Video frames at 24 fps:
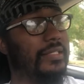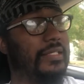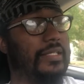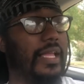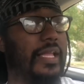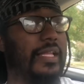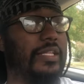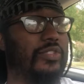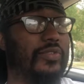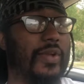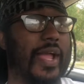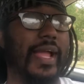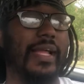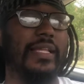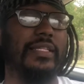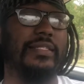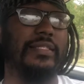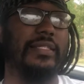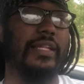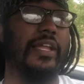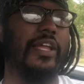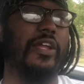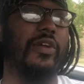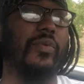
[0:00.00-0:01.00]
is a dragon
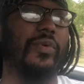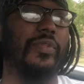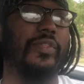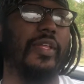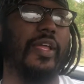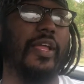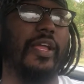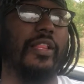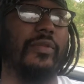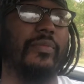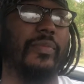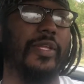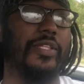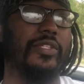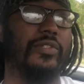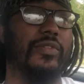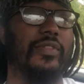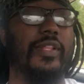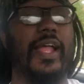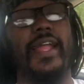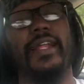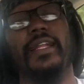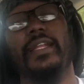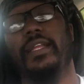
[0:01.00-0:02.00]
slayer with the elemental
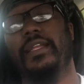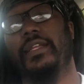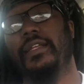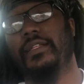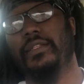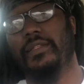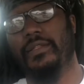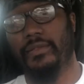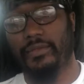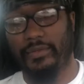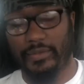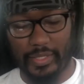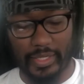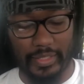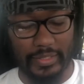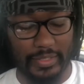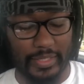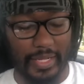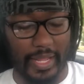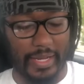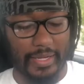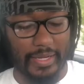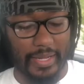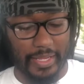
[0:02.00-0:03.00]
lightning and things of
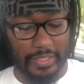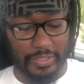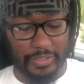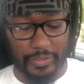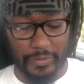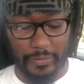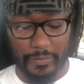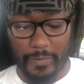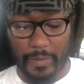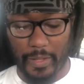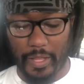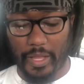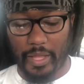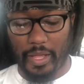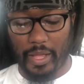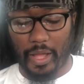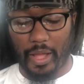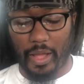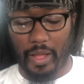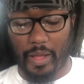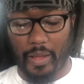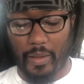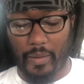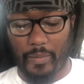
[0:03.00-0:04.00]
that nature.
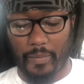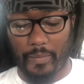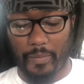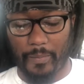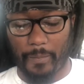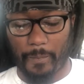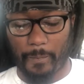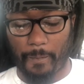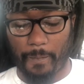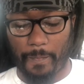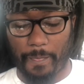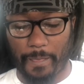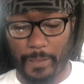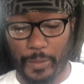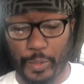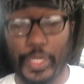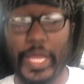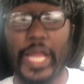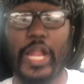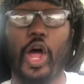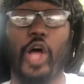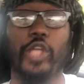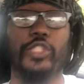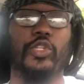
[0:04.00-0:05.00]
You
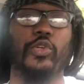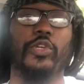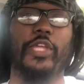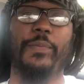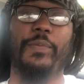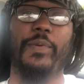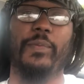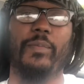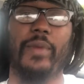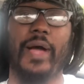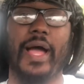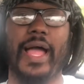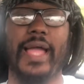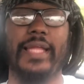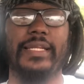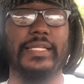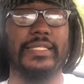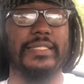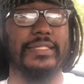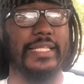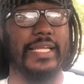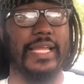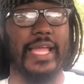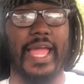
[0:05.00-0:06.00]
gotta also keep in mind
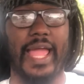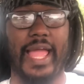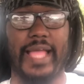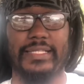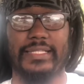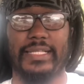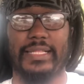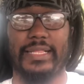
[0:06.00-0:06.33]
this nigga has a